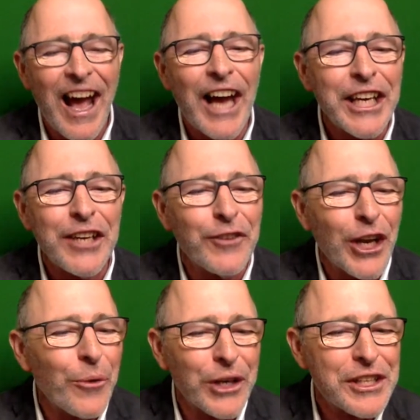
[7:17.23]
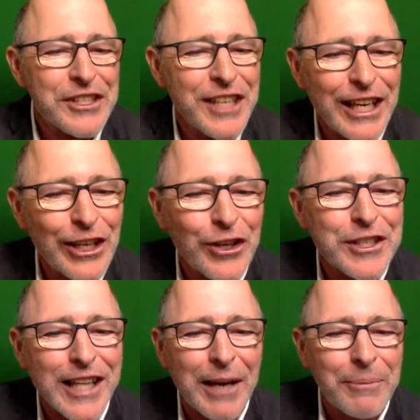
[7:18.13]
I don't even know what its seed
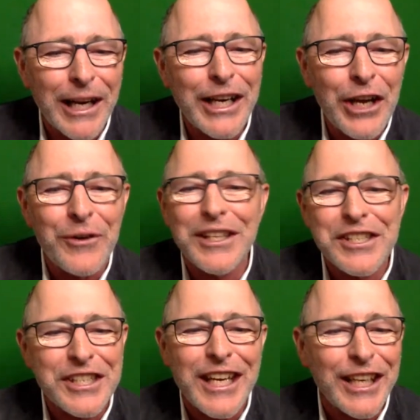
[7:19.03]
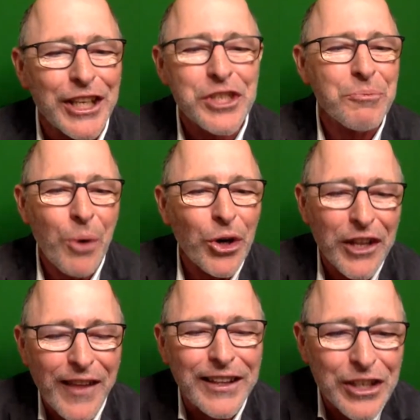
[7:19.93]
looks like, but I know its seed is
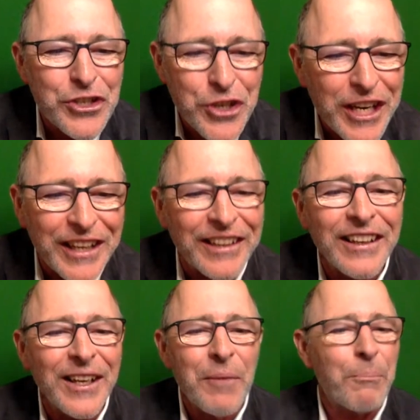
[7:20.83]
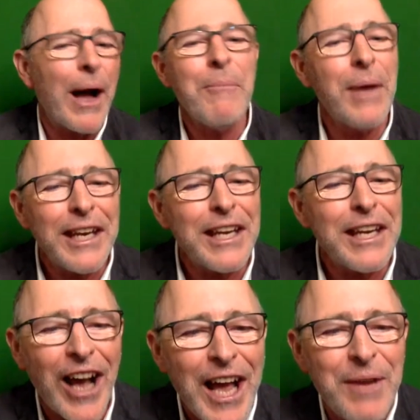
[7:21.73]
smaller than the tree by many
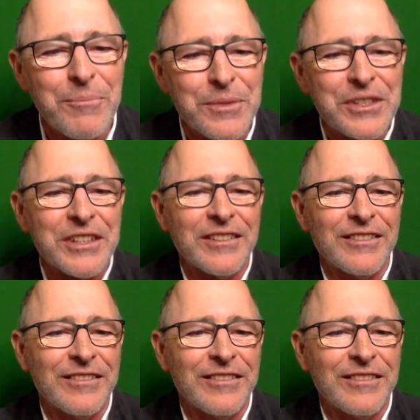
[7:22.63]
times.